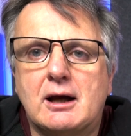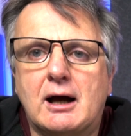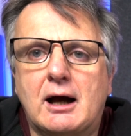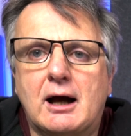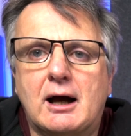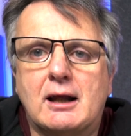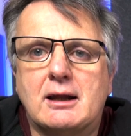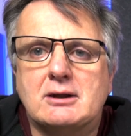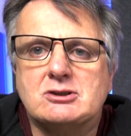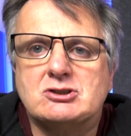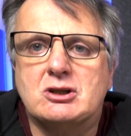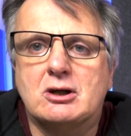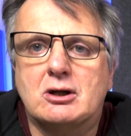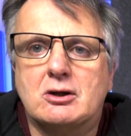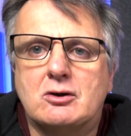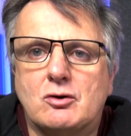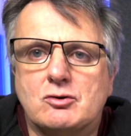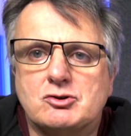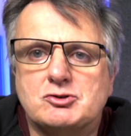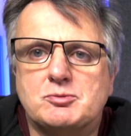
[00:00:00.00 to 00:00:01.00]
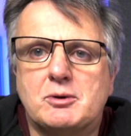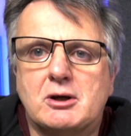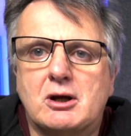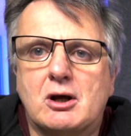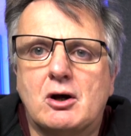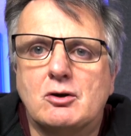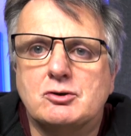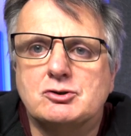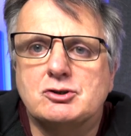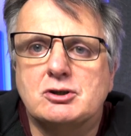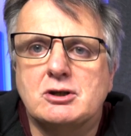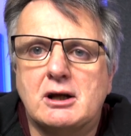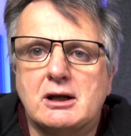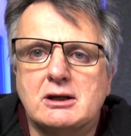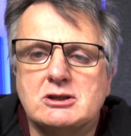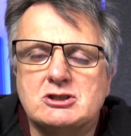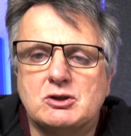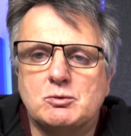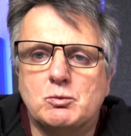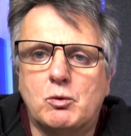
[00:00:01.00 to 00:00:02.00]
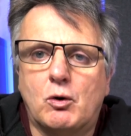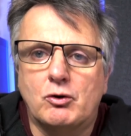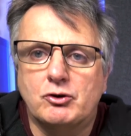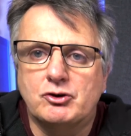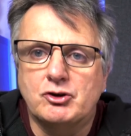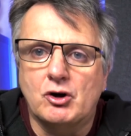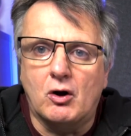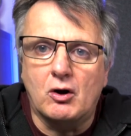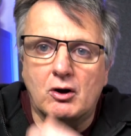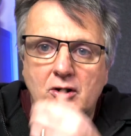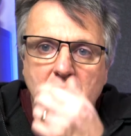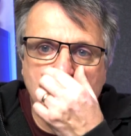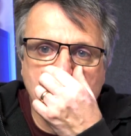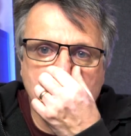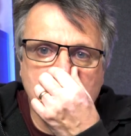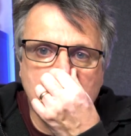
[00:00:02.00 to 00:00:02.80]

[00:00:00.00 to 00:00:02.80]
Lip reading: that's going to cost me $181.